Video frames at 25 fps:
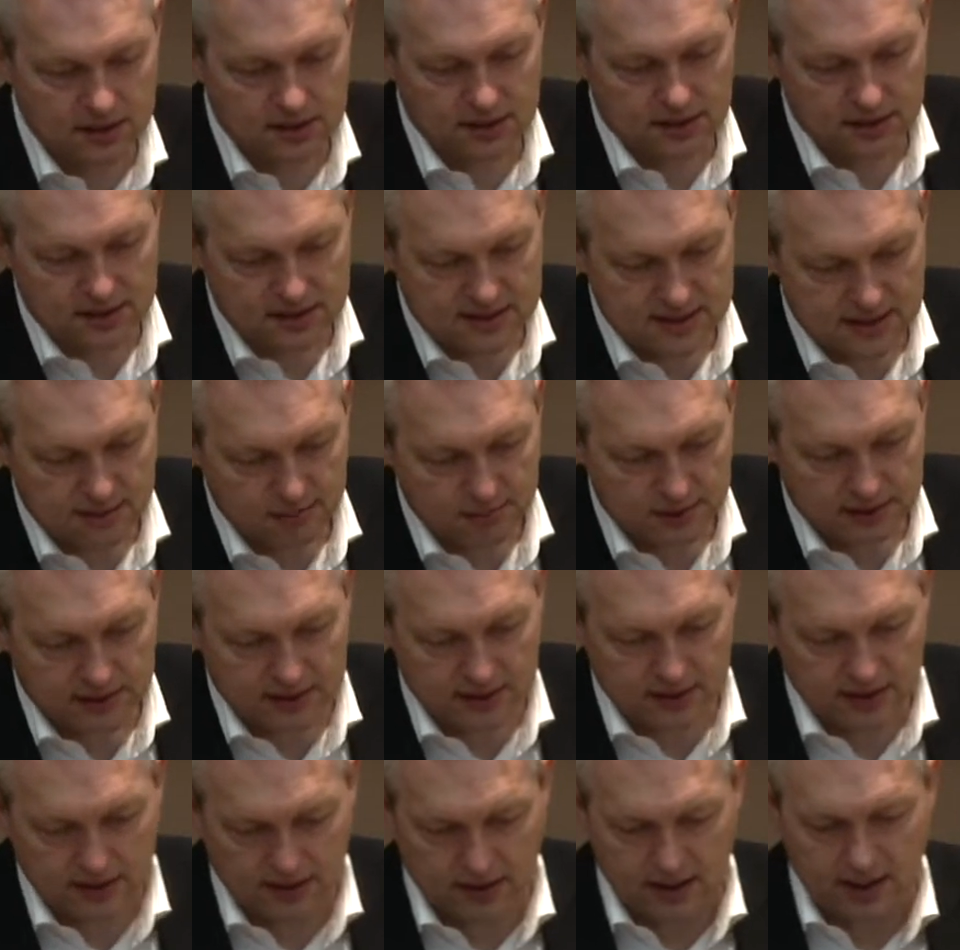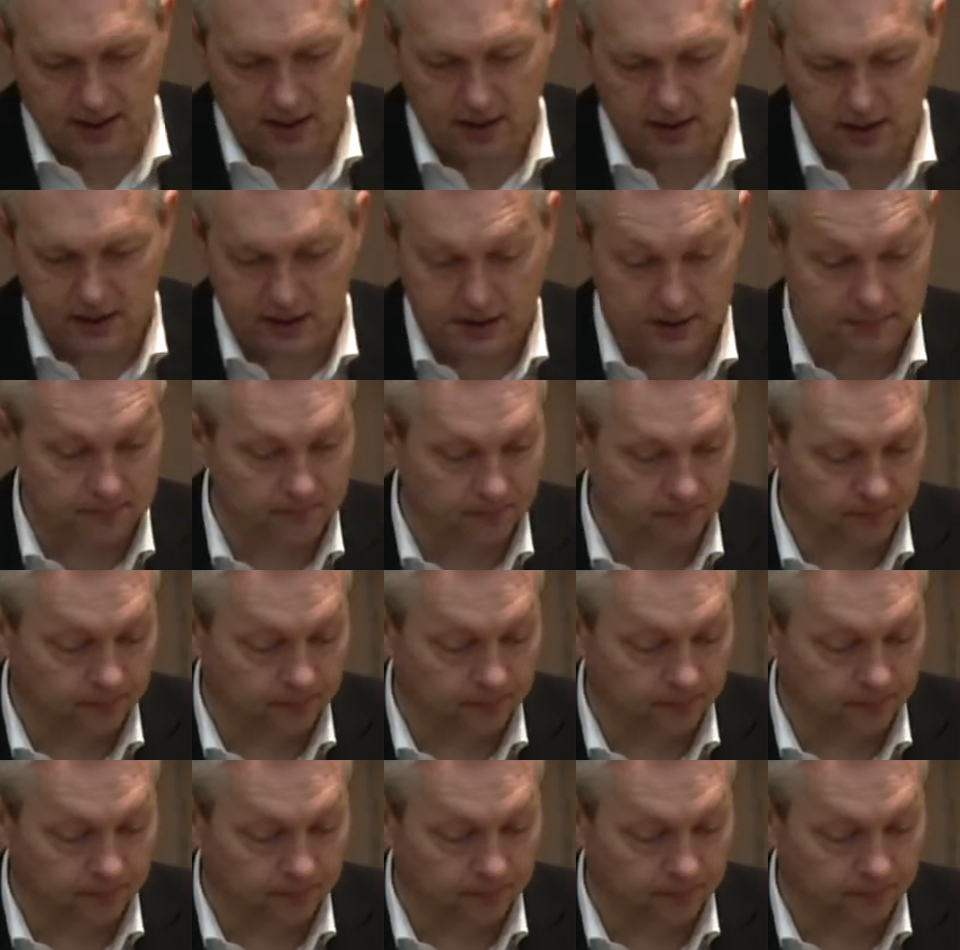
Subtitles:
in the assembly area.